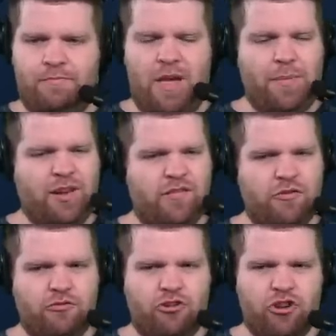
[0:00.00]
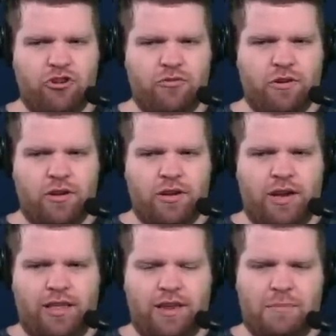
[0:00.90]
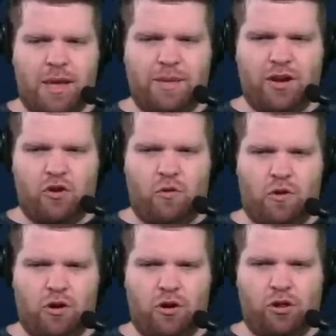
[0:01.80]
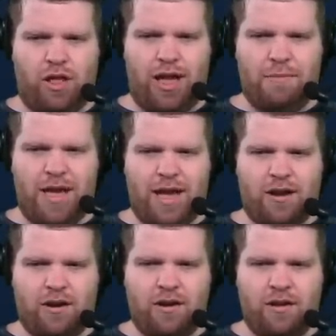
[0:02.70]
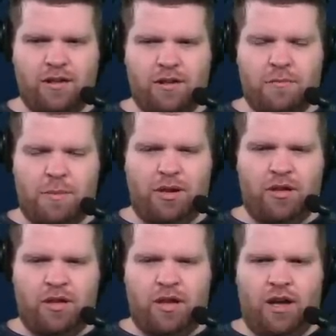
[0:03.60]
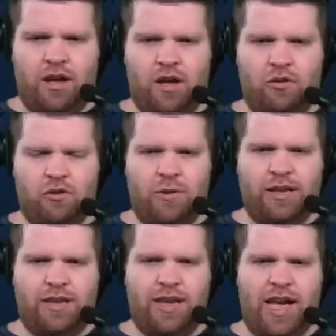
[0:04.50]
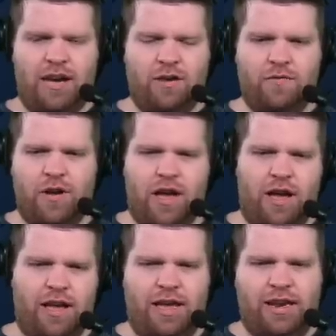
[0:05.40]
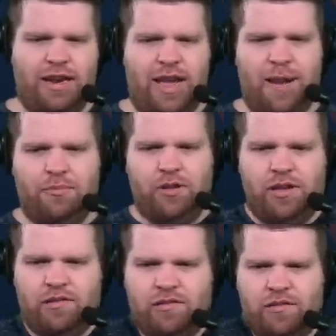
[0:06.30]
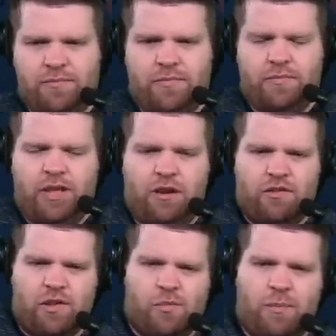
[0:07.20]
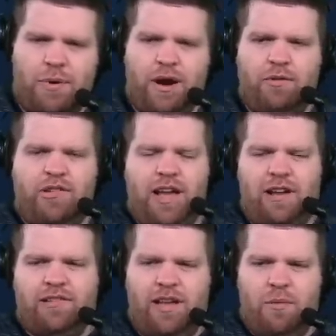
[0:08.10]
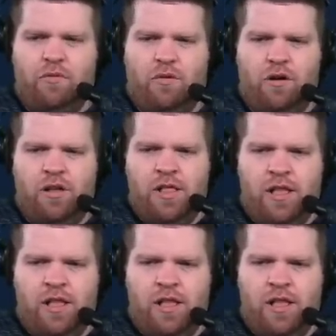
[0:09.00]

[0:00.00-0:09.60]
Maybe Juju, and then maybe a corner or linebacker. Maybe Okereke out of Indianapolis. You know, someone to pair with Jack Sanborn.